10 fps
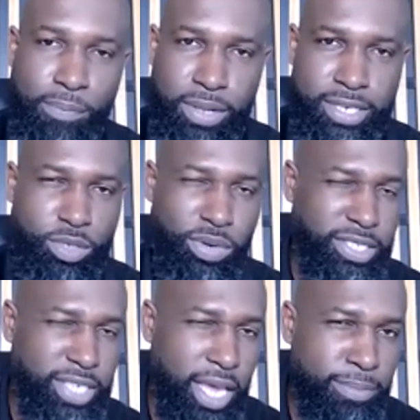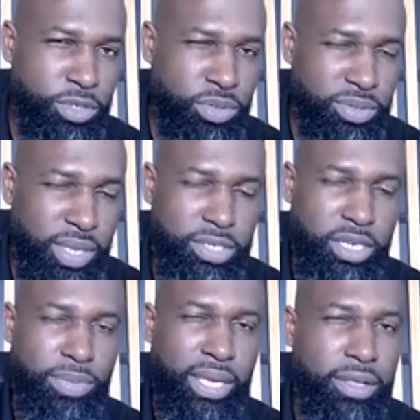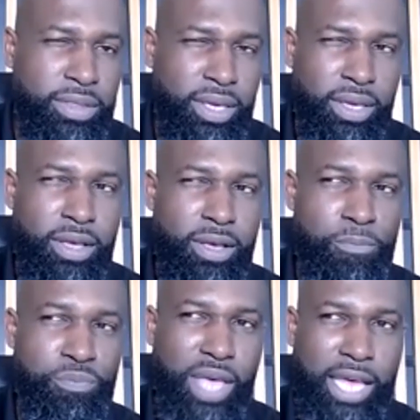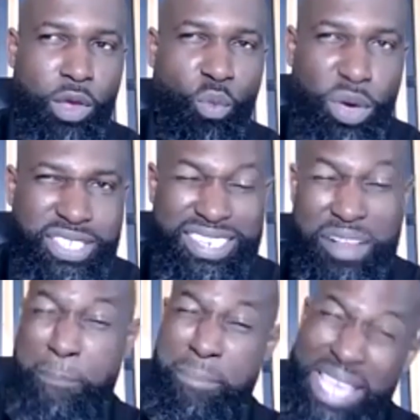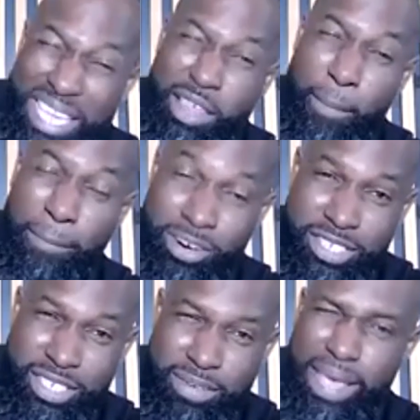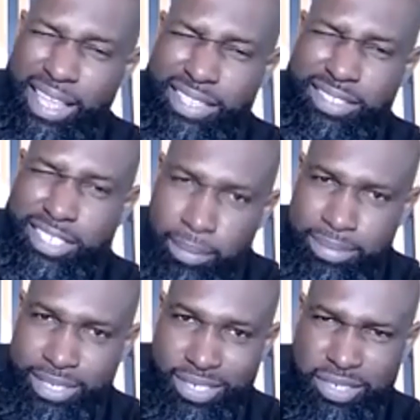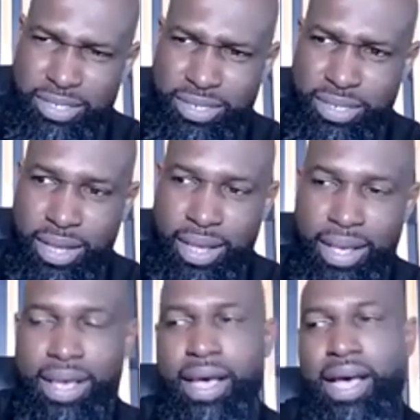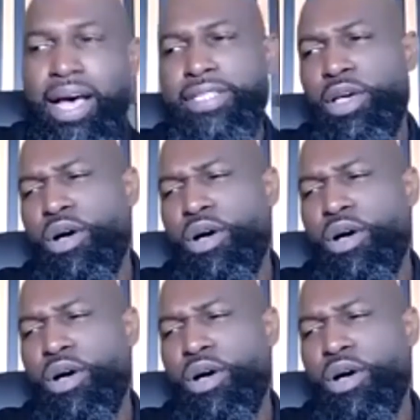place to escape to that was going to be healthy, and it wasn't me, the person, making dumb decisions. I was like,